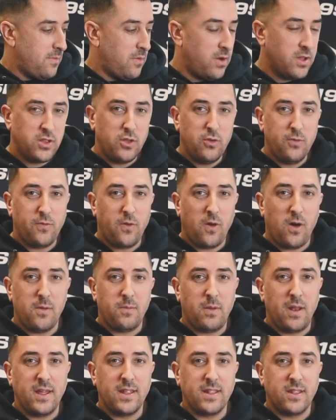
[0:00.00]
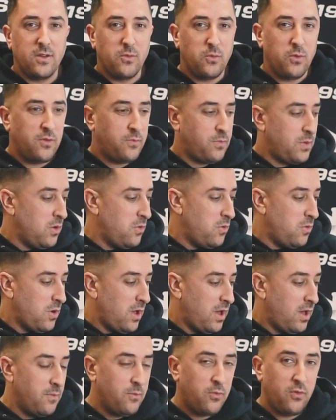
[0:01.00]
my new Fireblade that we've built
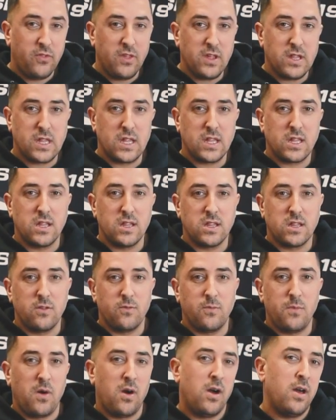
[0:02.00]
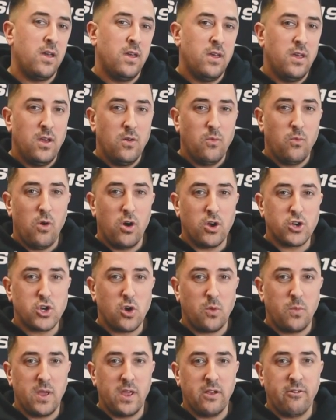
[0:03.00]
with the assistance of my
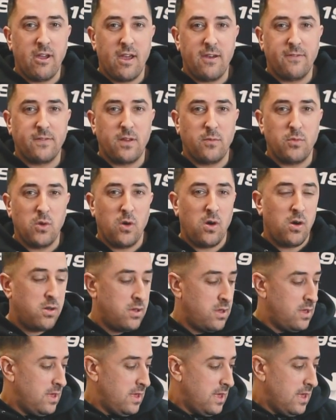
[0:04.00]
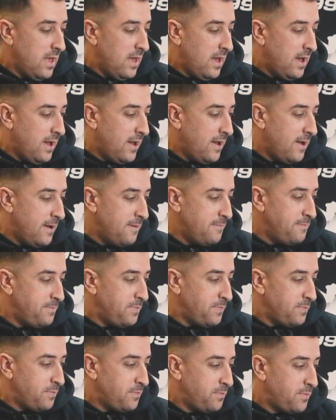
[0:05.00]
workshop here at FWR.
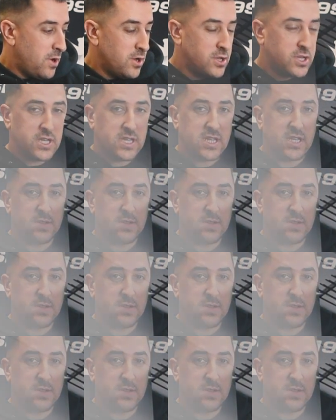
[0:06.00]
Purchased